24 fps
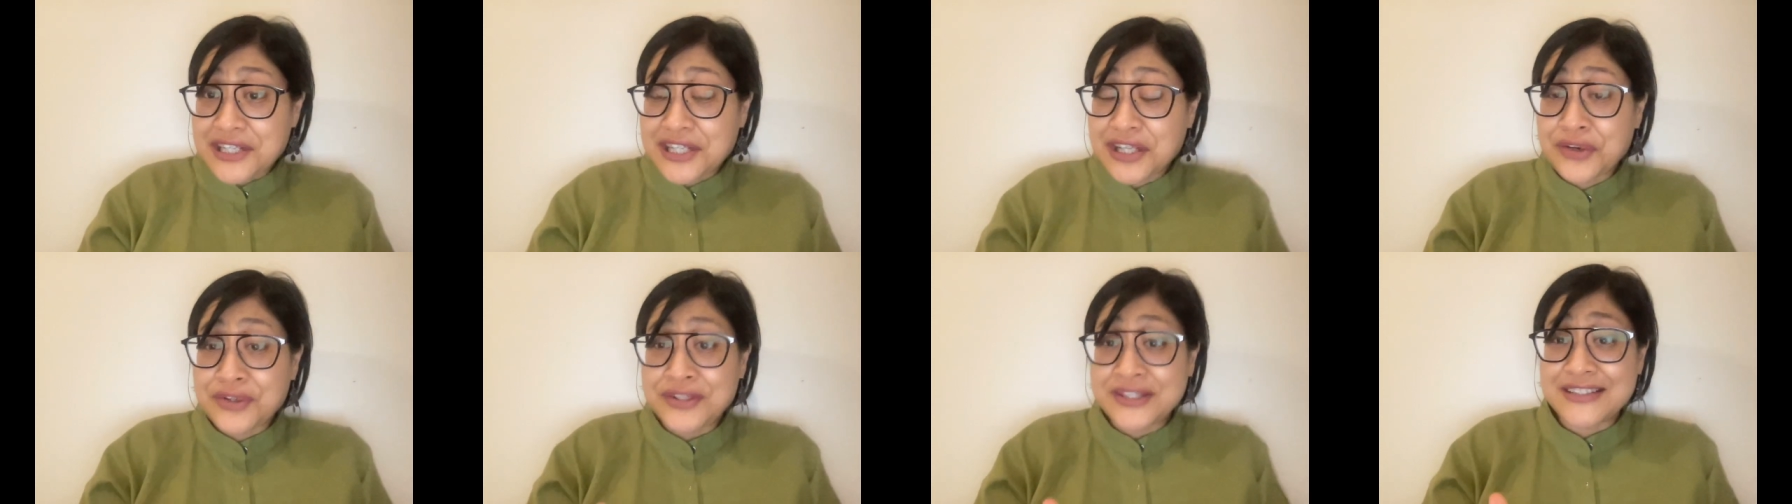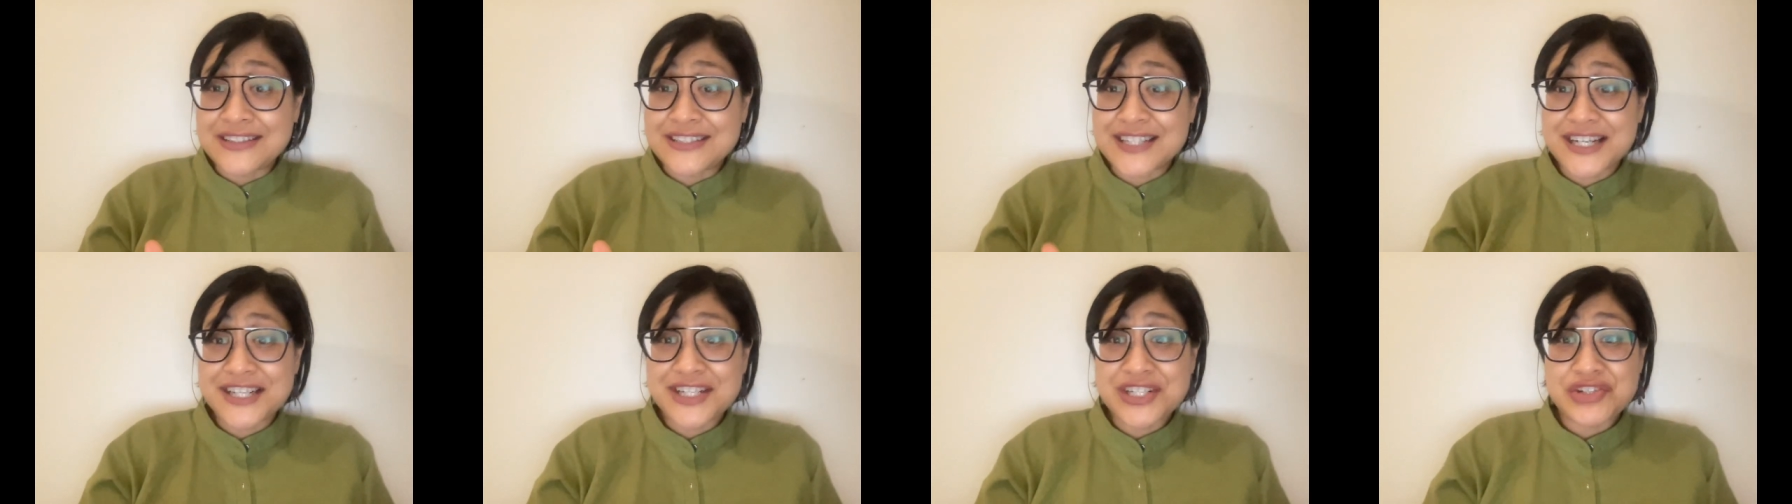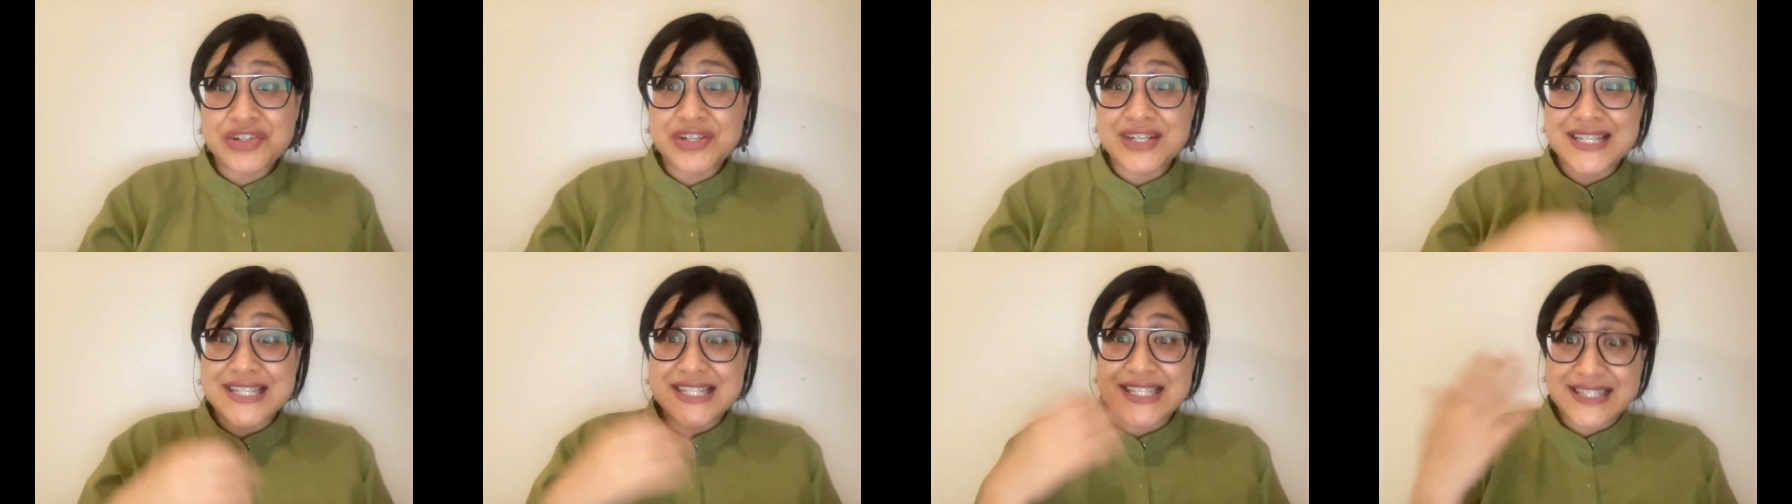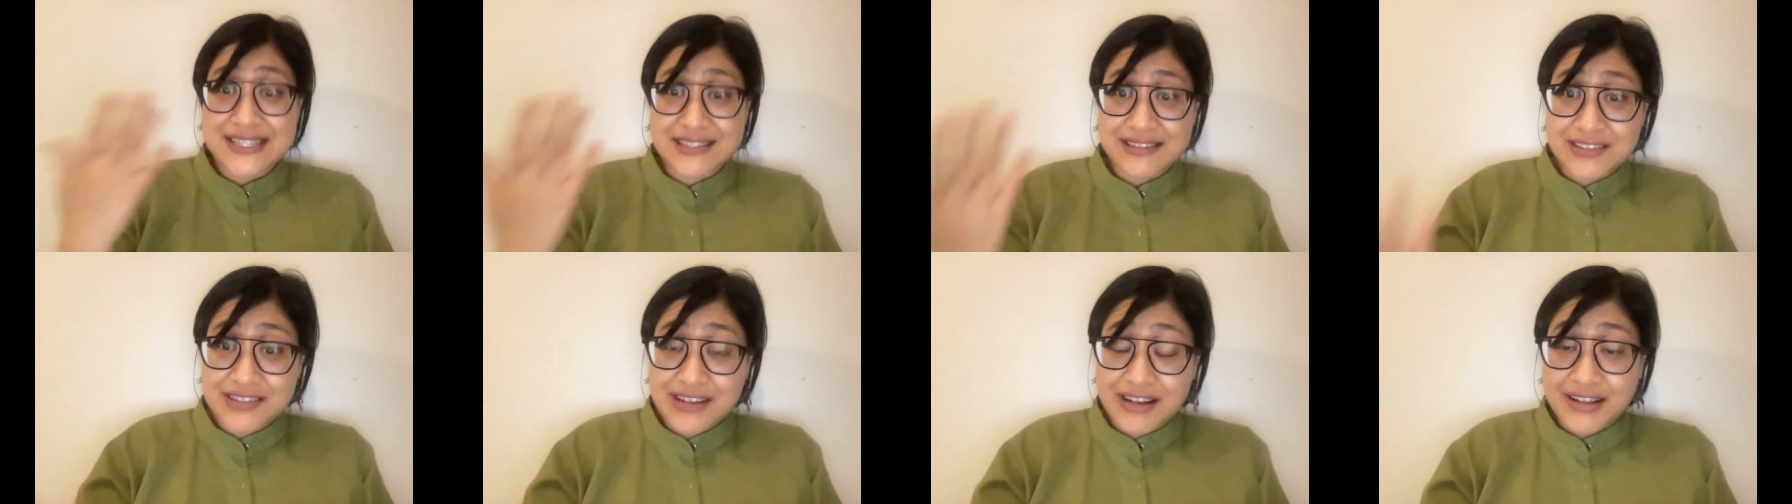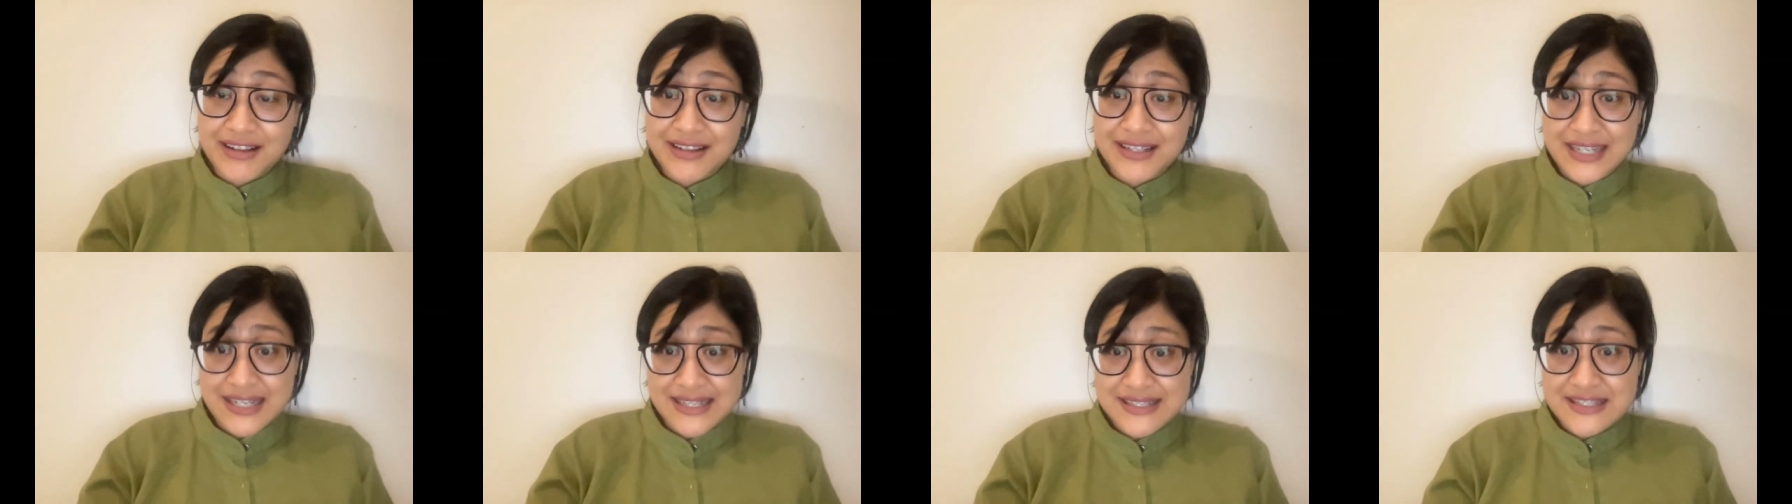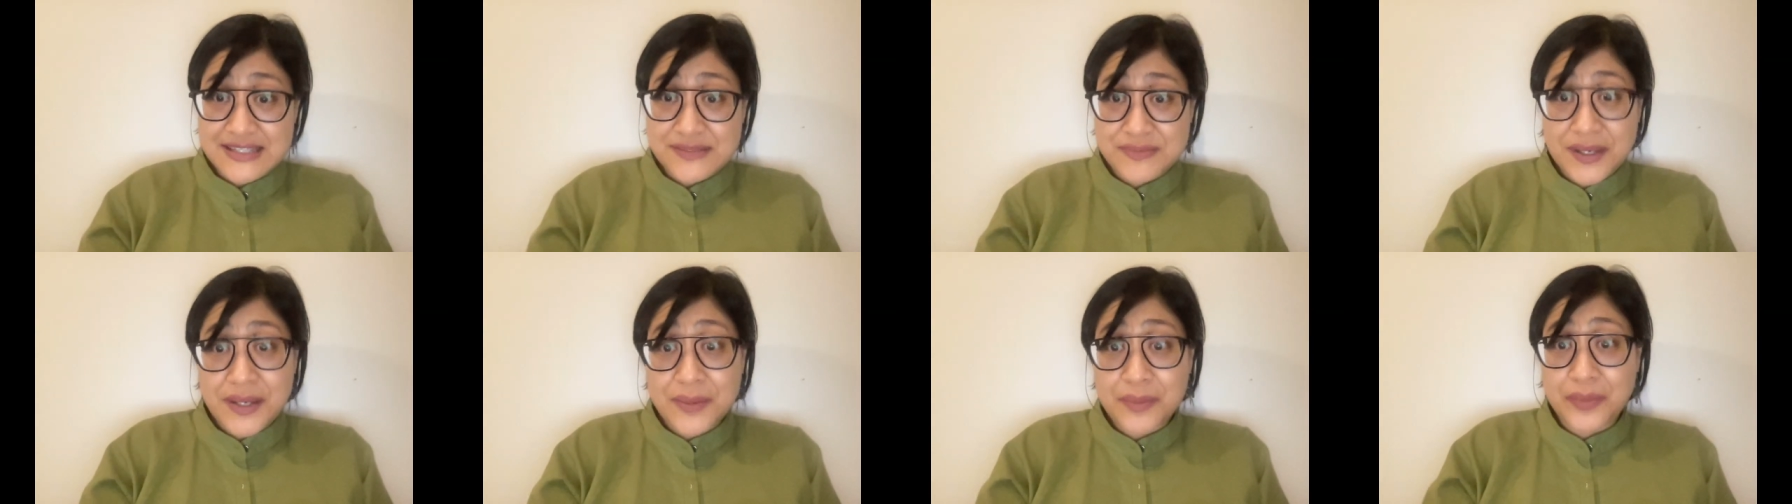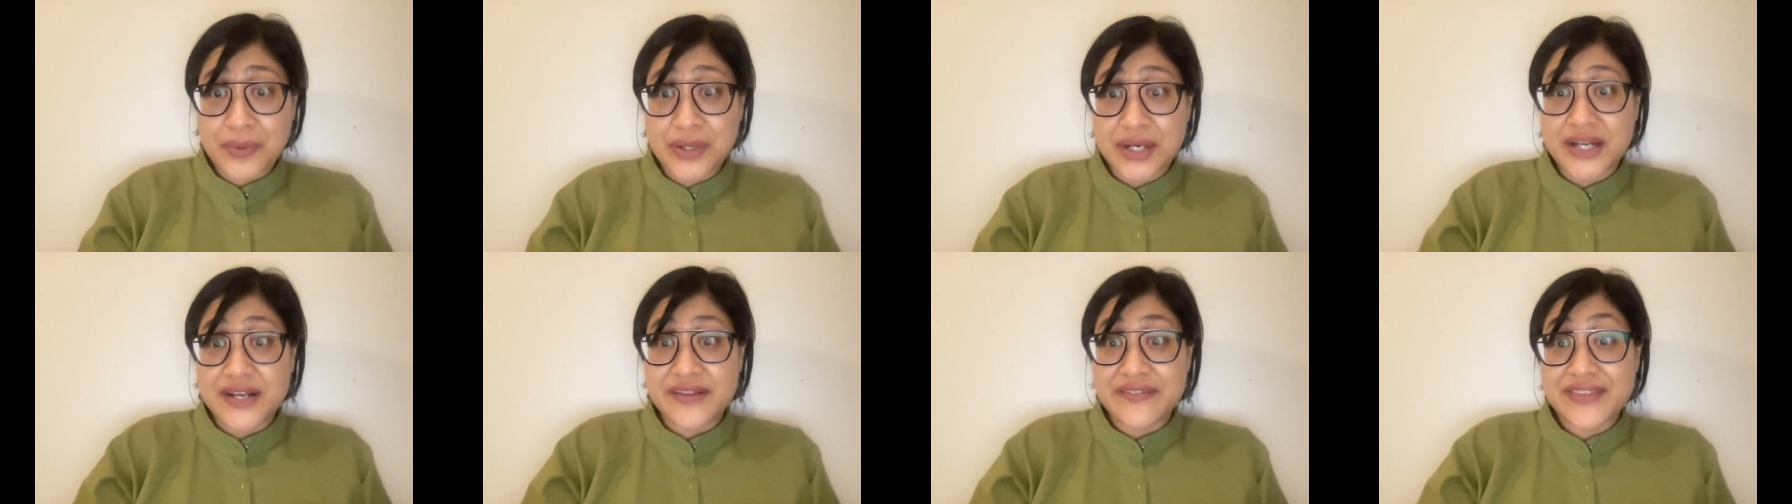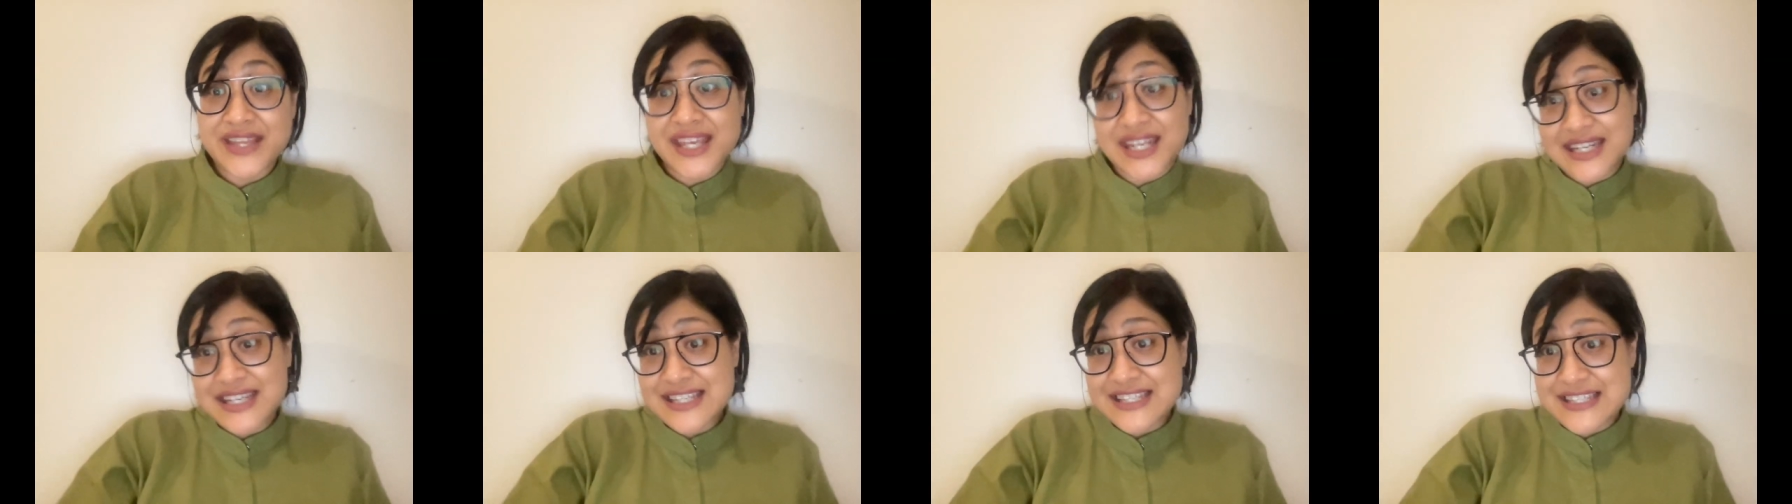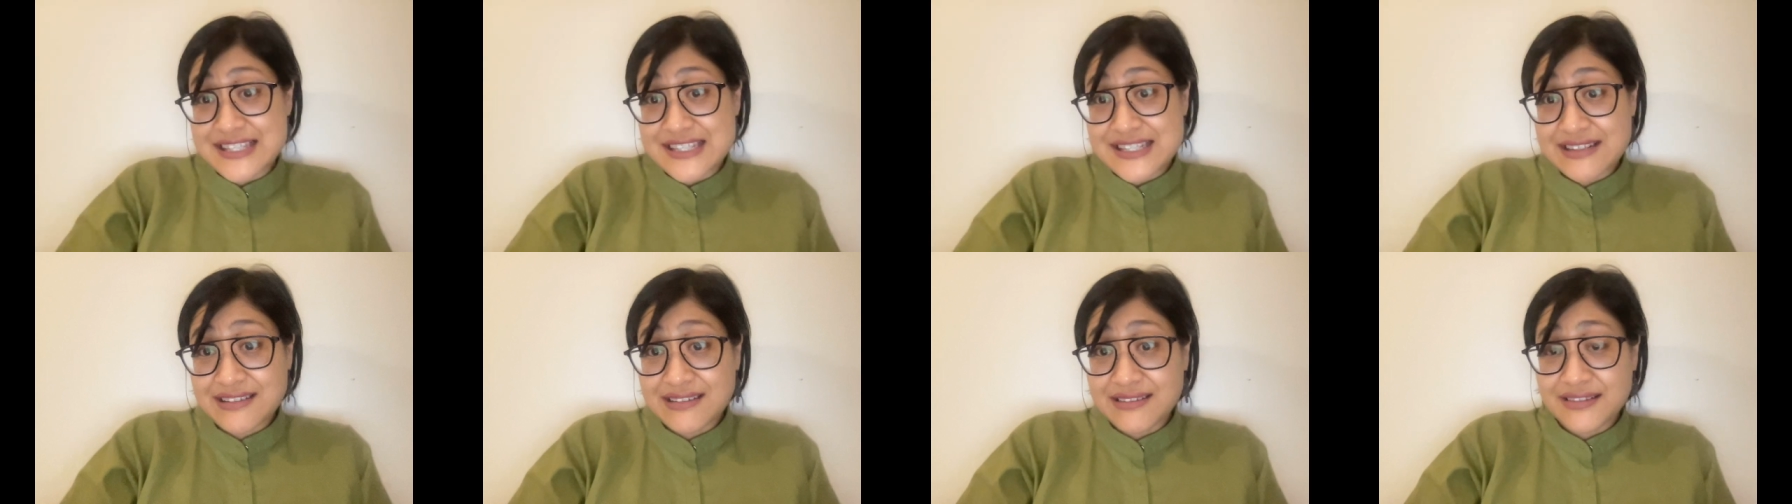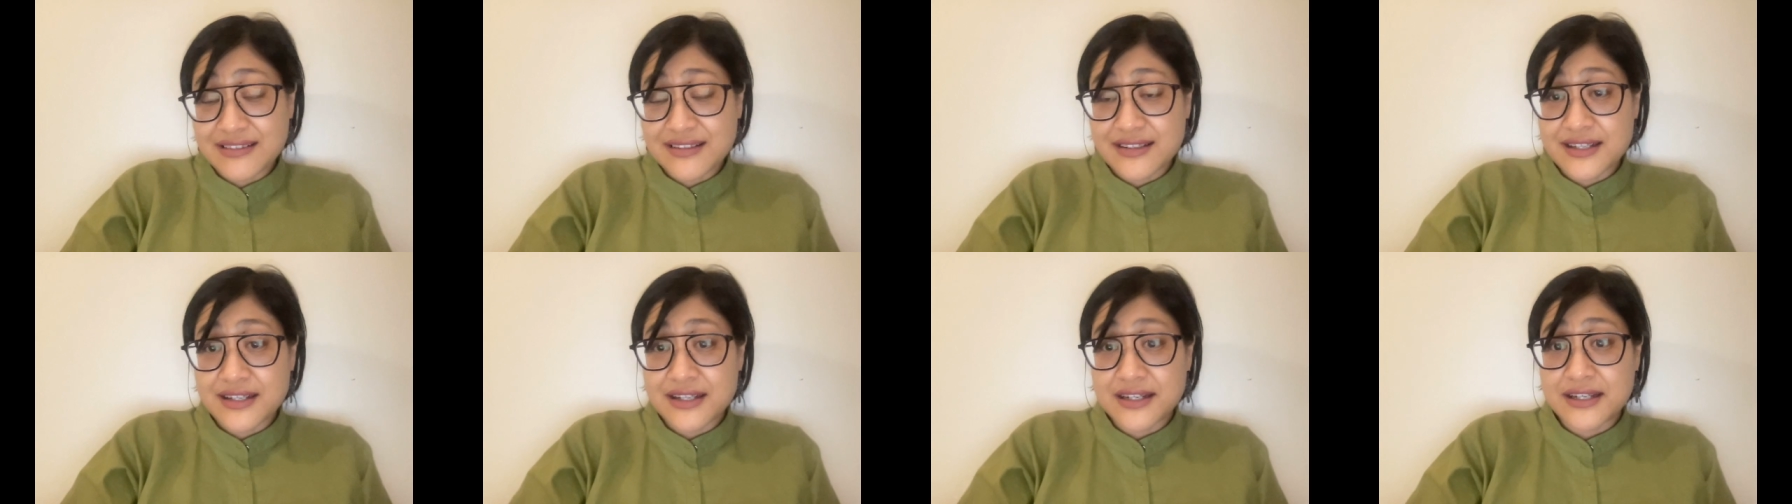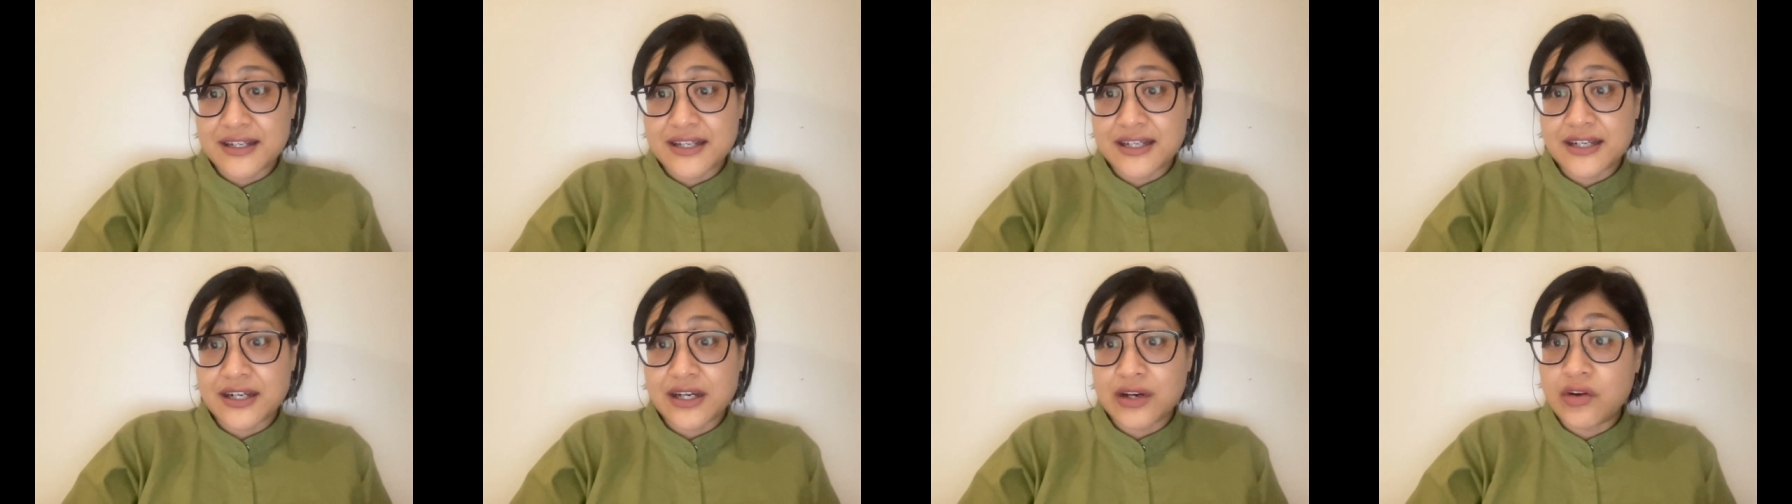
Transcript: colonial country, still colonizes Papua, that is still uh,